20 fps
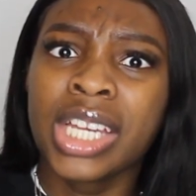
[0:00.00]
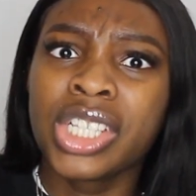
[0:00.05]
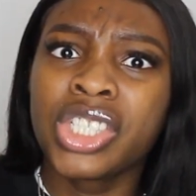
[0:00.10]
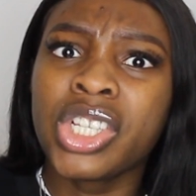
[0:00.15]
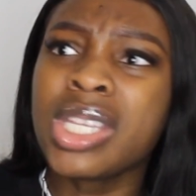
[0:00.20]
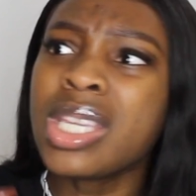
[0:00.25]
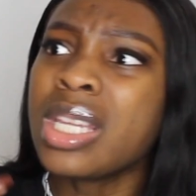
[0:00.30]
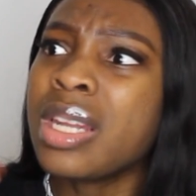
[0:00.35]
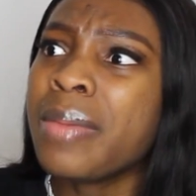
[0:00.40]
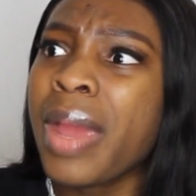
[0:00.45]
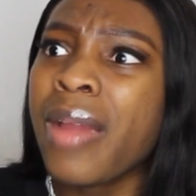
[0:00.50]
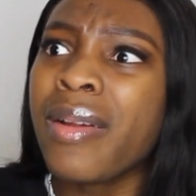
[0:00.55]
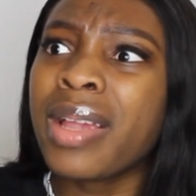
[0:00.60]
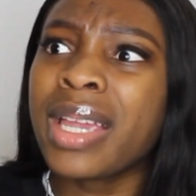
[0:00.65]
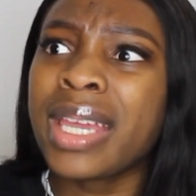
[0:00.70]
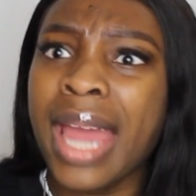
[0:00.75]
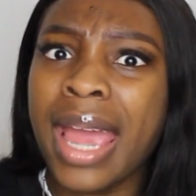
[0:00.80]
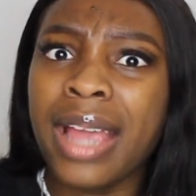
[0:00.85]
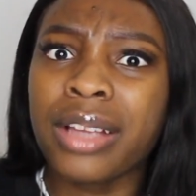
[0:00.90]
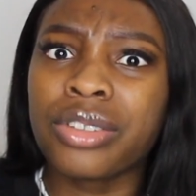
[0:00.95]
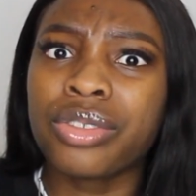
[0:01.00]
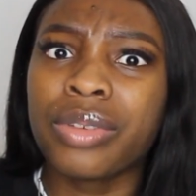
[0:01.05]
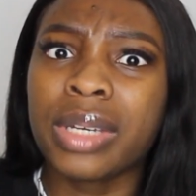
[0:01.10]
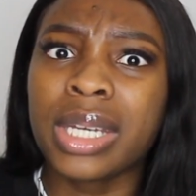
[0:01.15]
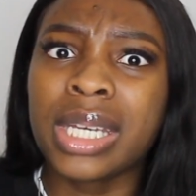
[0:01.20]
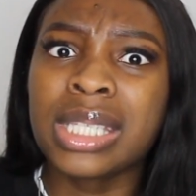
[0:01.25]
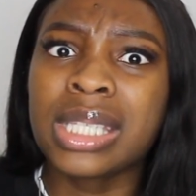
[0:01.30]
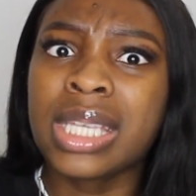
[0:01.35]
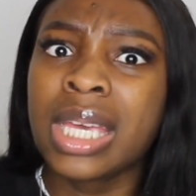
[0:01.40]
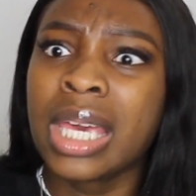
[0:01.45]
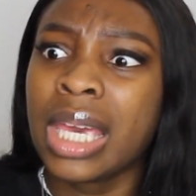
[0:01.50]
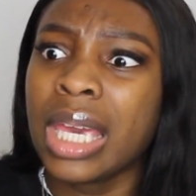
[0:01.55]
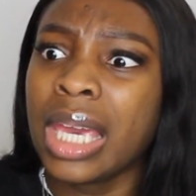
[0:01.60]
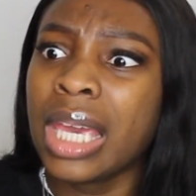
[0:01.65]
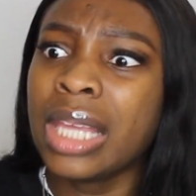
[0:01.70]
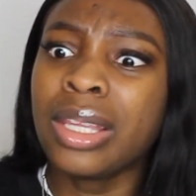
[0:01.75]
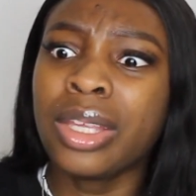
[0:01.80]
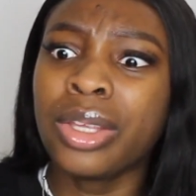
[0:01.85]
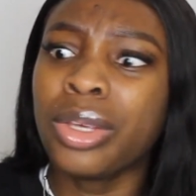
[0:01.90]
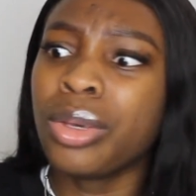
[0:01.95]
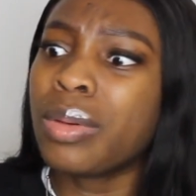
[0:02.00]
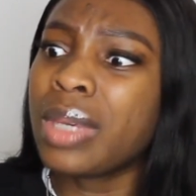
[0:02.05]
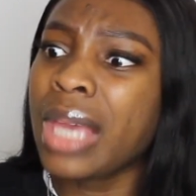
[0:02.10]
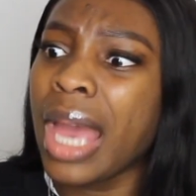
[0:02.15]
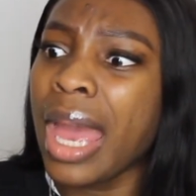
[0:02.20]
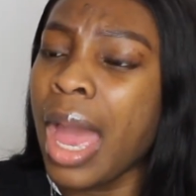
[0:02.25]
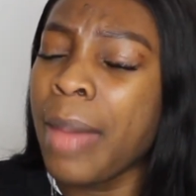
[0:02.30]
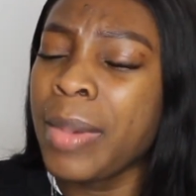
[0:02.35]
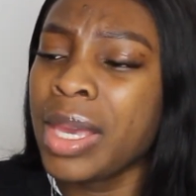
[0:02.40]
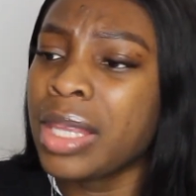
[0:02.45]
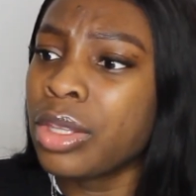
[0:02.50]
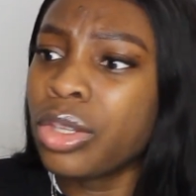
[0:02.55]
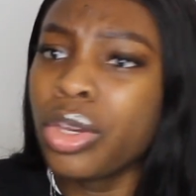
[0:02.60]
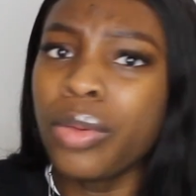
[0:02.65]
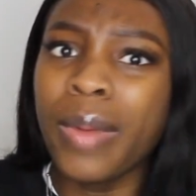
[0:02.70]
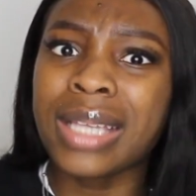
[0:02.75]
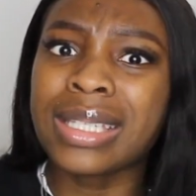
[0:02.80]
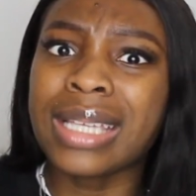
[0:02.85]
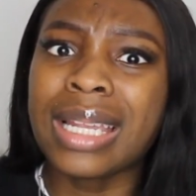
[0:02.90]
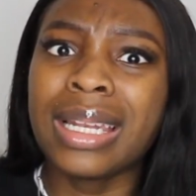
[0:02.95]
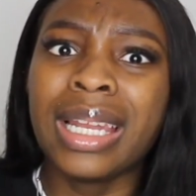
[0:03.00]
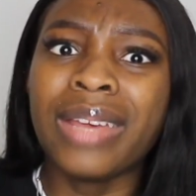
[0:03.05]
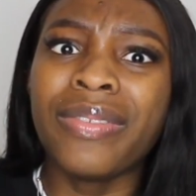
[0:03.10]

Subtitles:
She's an American actress in the UK, in the US,